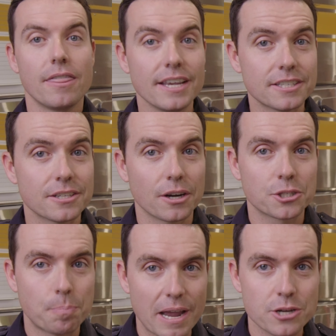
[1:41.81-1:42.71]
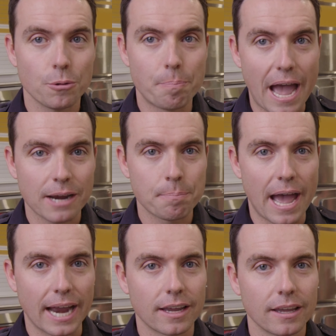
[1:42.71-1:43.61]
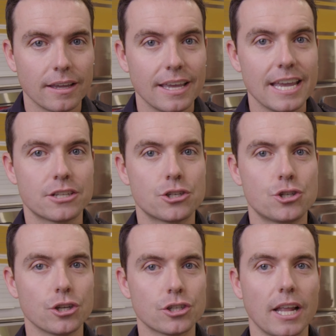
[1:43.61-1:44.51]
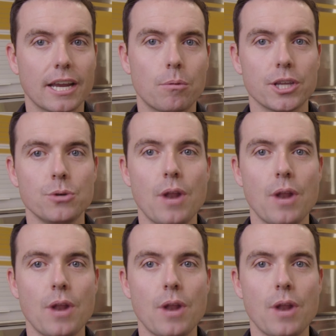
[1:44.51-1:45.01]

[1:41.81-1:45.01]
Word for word: This is our special backpack. It's just like what